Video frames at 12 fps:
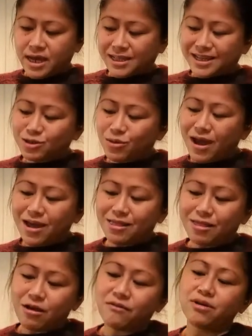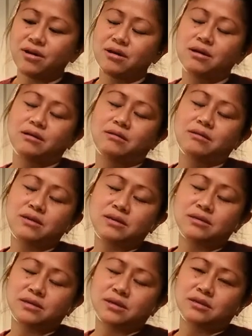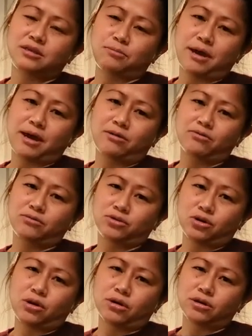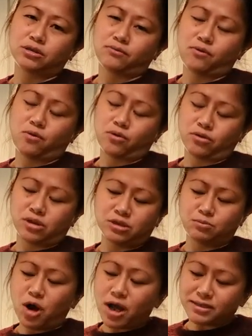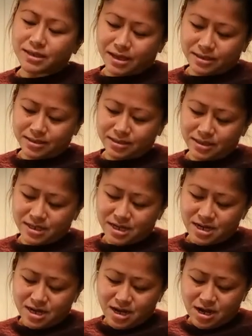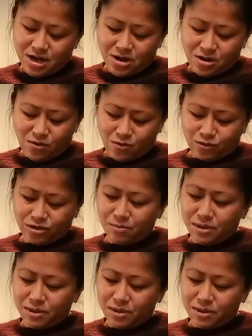That's why I love these spout jars for this process. Only